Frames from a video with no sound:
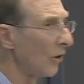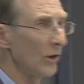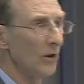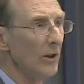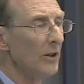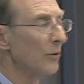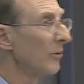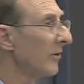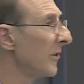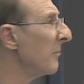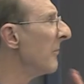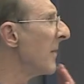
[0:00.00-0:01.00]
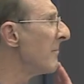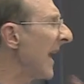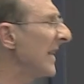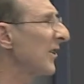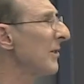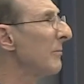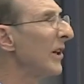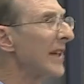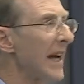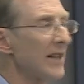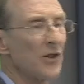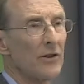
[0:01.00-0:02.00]
the oil, the amazing
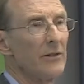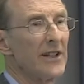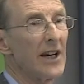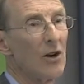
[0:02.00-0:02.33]
bonanza of